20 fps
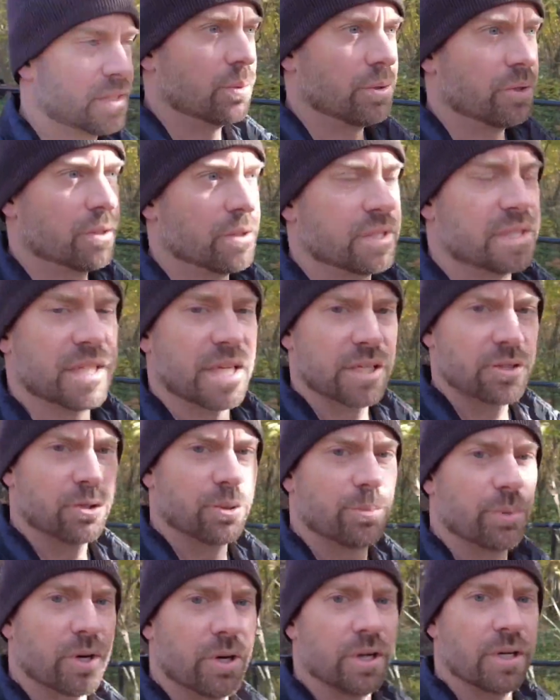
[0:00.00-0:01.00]
When you're in
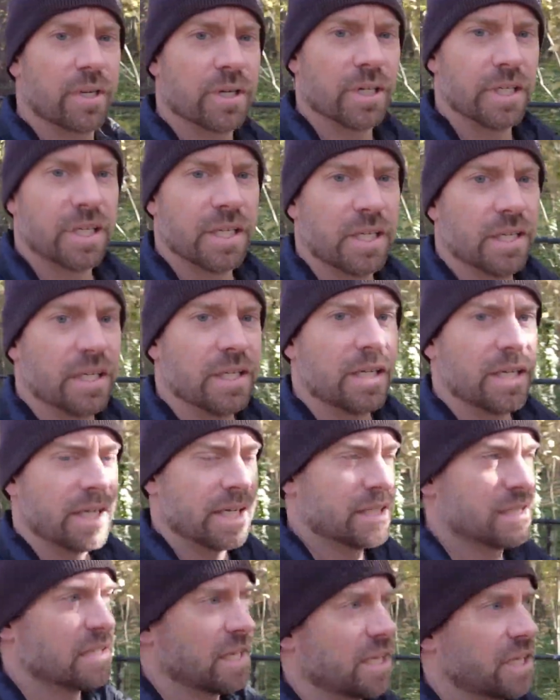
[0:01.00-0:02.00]
Central Park,
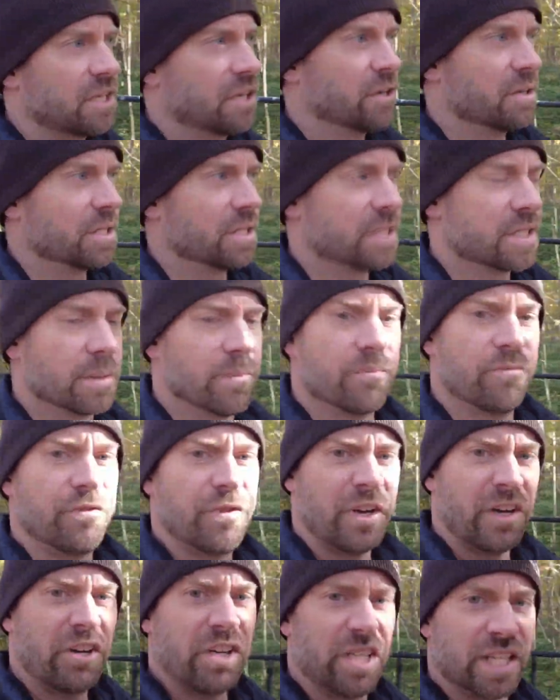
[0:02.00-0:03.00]
it's like you're in some
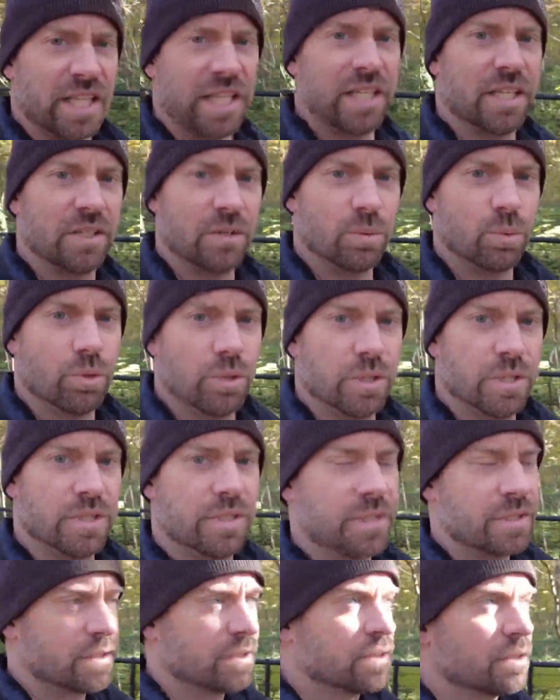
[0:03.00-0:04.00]
fairyland
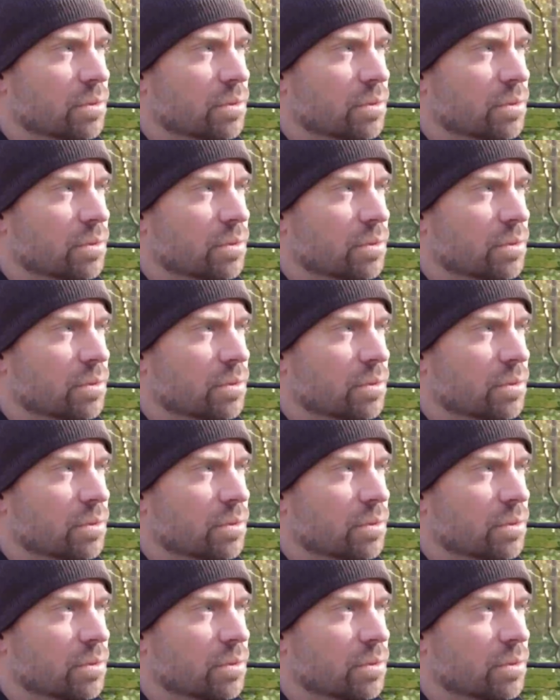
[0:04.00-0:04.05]
woods,